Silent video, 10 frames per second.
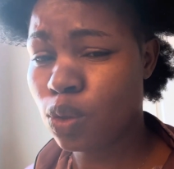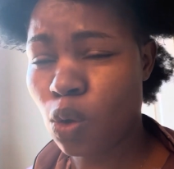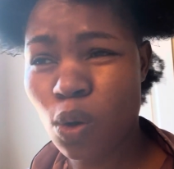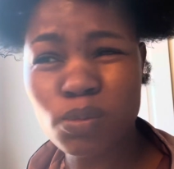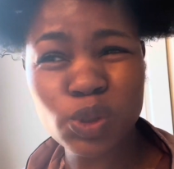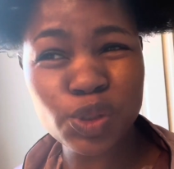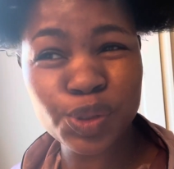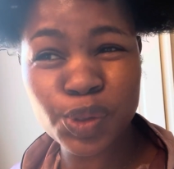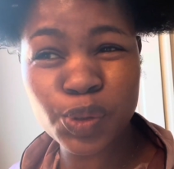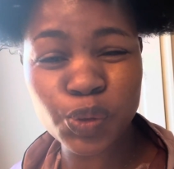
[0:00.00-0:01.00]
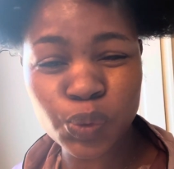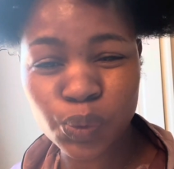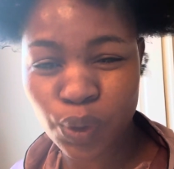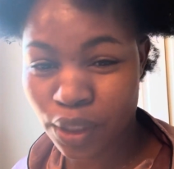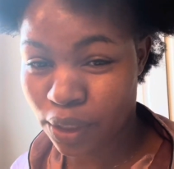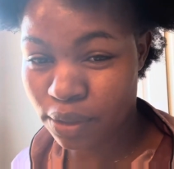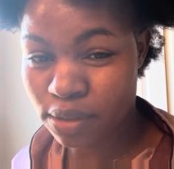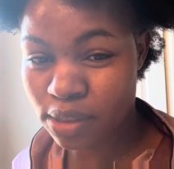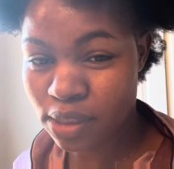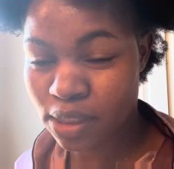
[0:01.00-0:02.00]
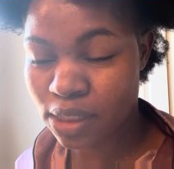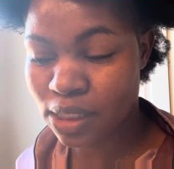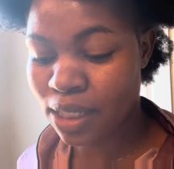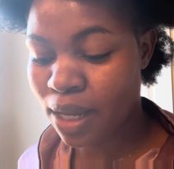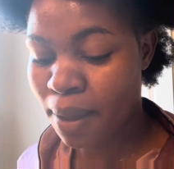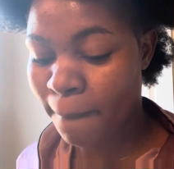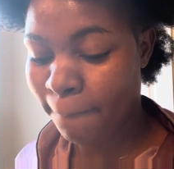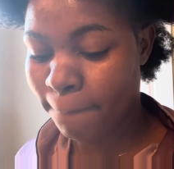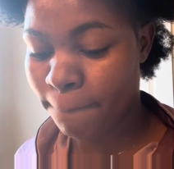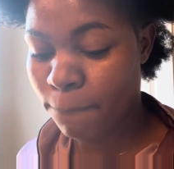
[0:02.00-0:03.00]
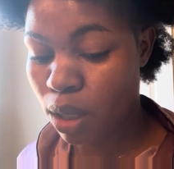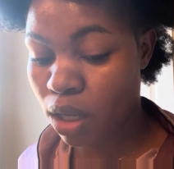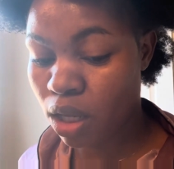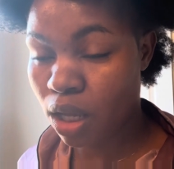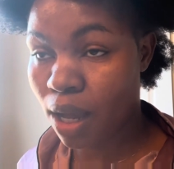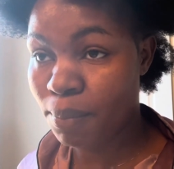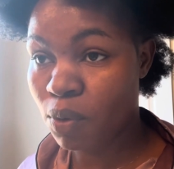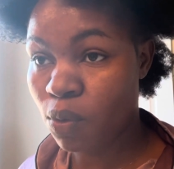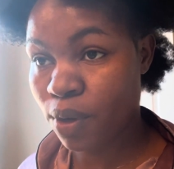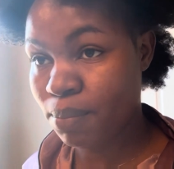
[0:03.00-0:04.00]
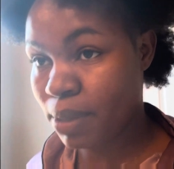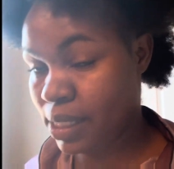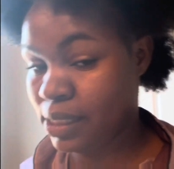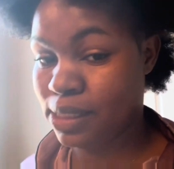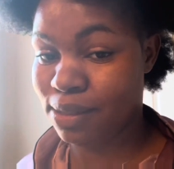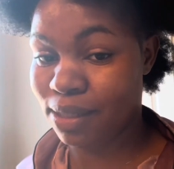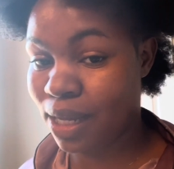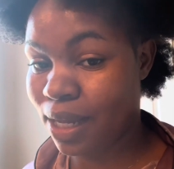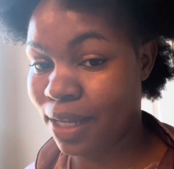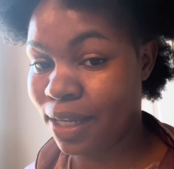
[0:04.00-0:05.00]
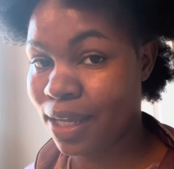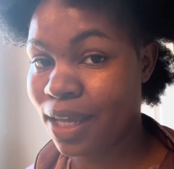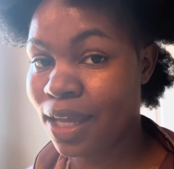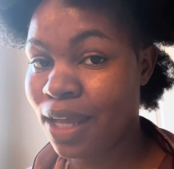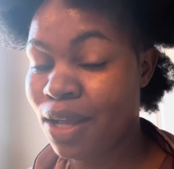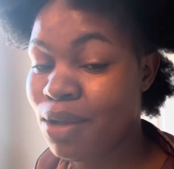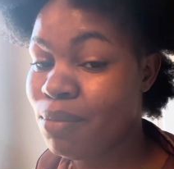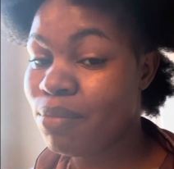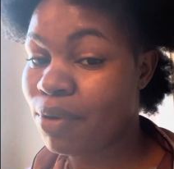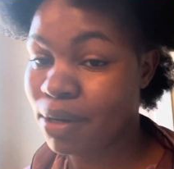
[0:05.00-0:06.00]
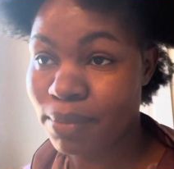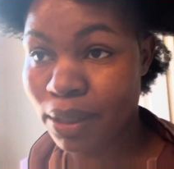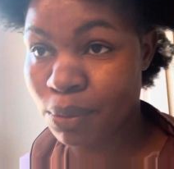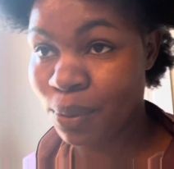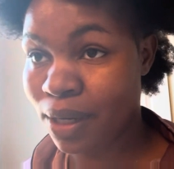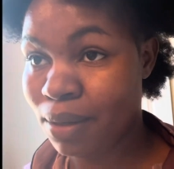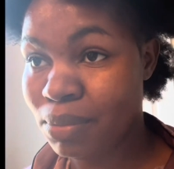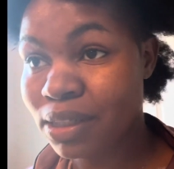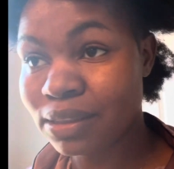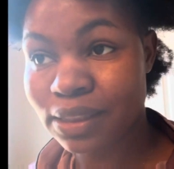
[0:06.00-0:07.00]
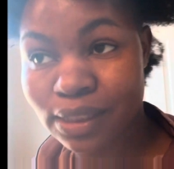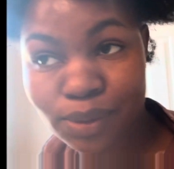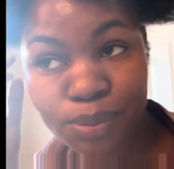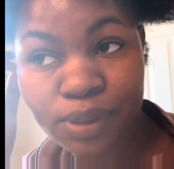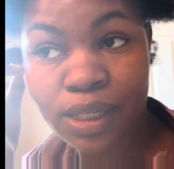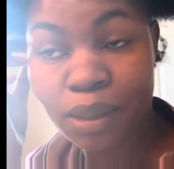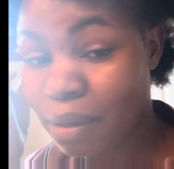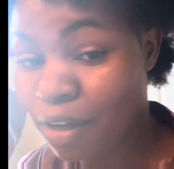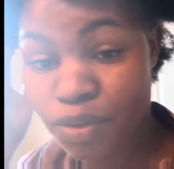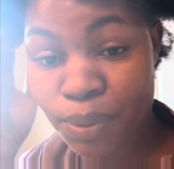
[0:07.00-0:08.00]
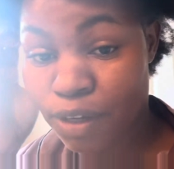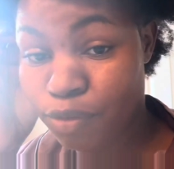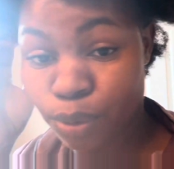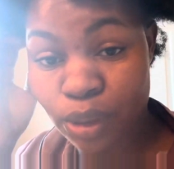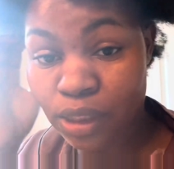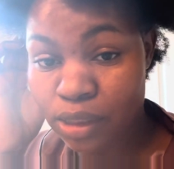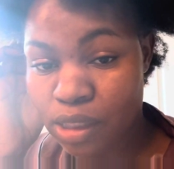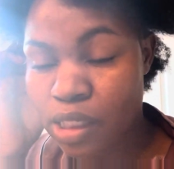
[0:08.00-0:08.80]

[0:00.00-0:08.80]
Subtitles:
almost 2 years, but I'm going back to like braiding my own hair because guess what, I don't have to pay for it.